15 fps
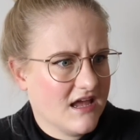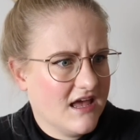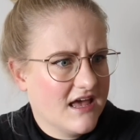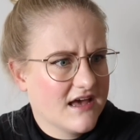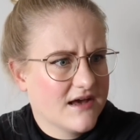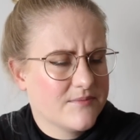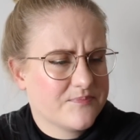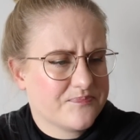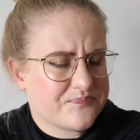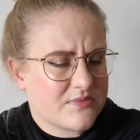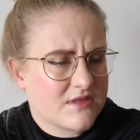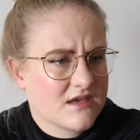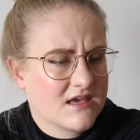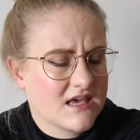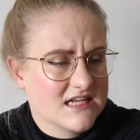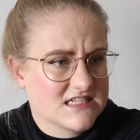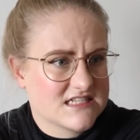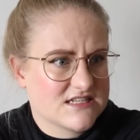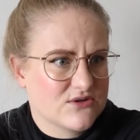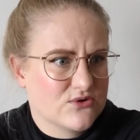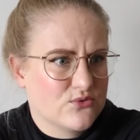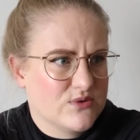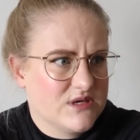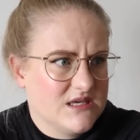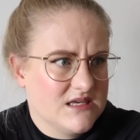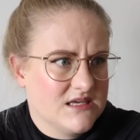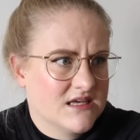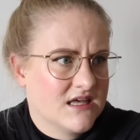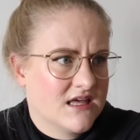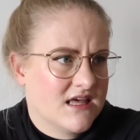And so
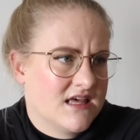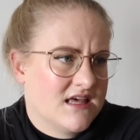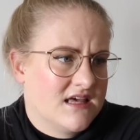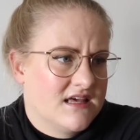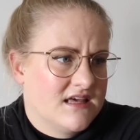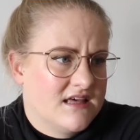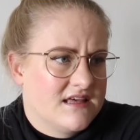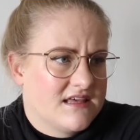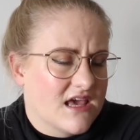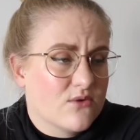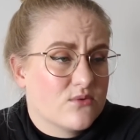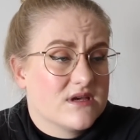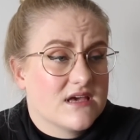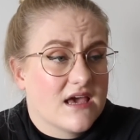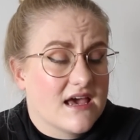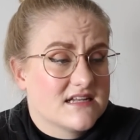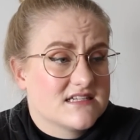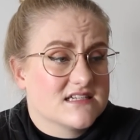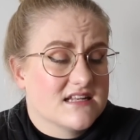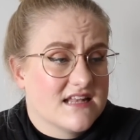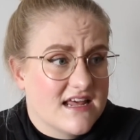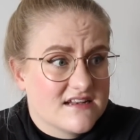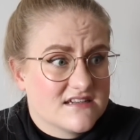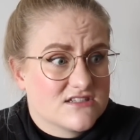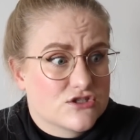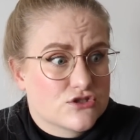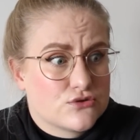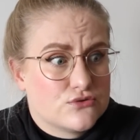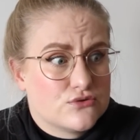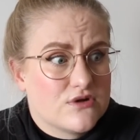we had Latin in
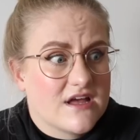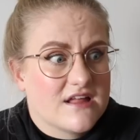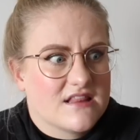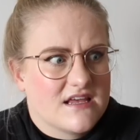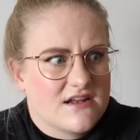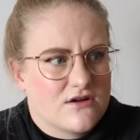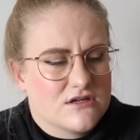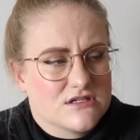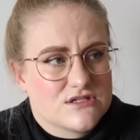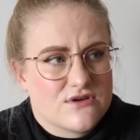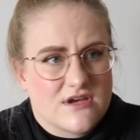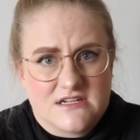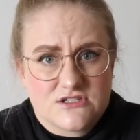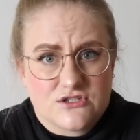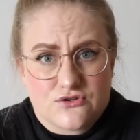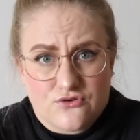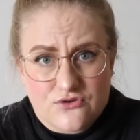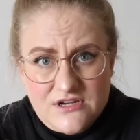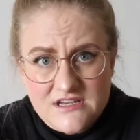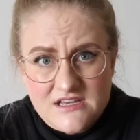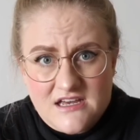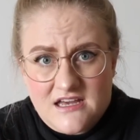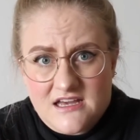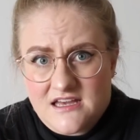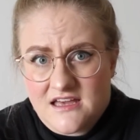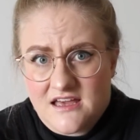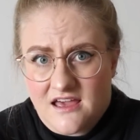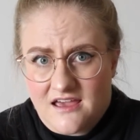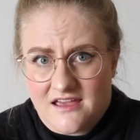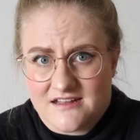school and then also ancient Greek.
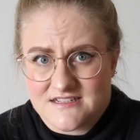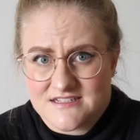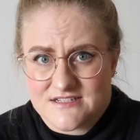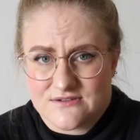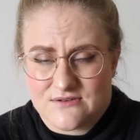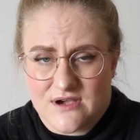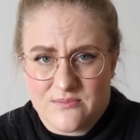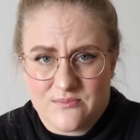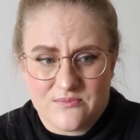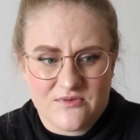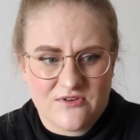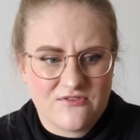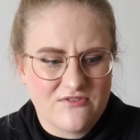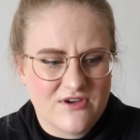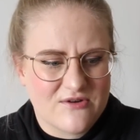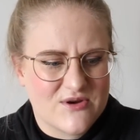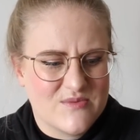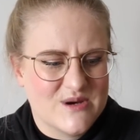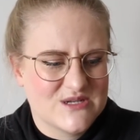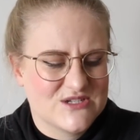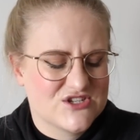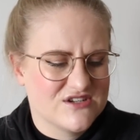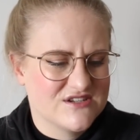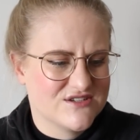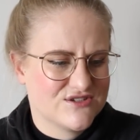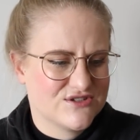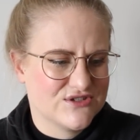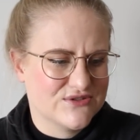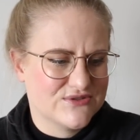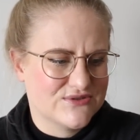And so I'm very much
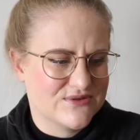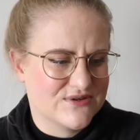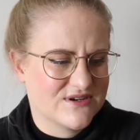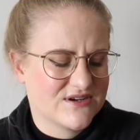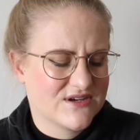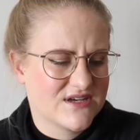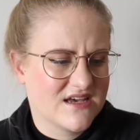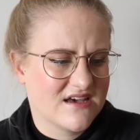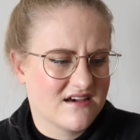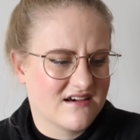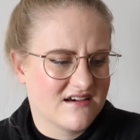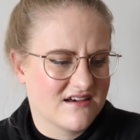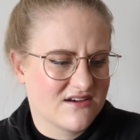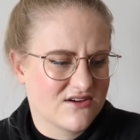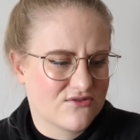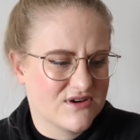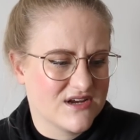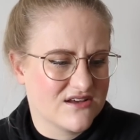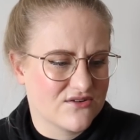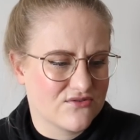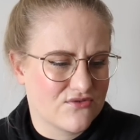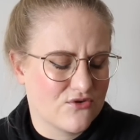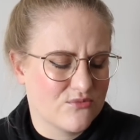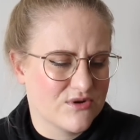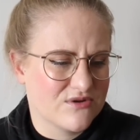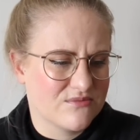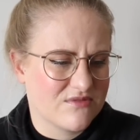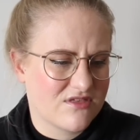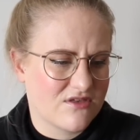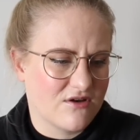into Greek and
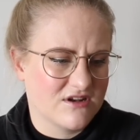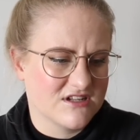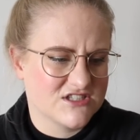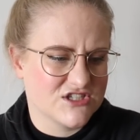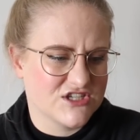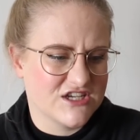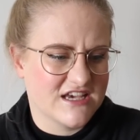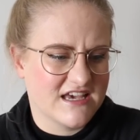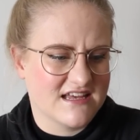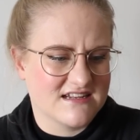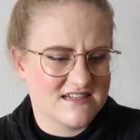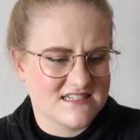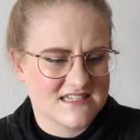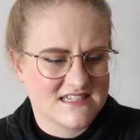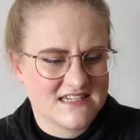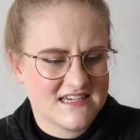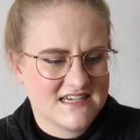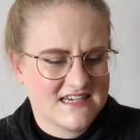Roman mythology, and